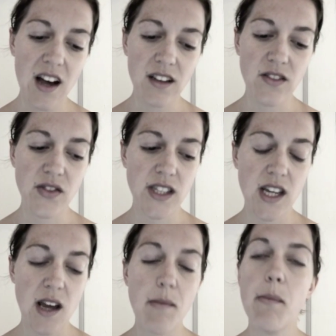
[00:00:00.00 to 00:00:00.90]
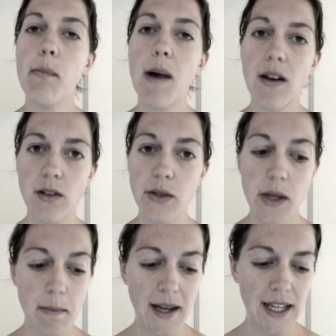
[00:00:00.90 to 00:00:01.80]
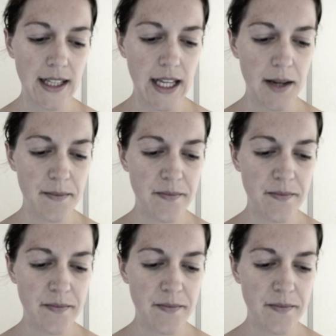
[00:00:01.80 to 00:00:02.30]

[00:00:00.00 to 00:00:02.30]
olives and bottled immediately.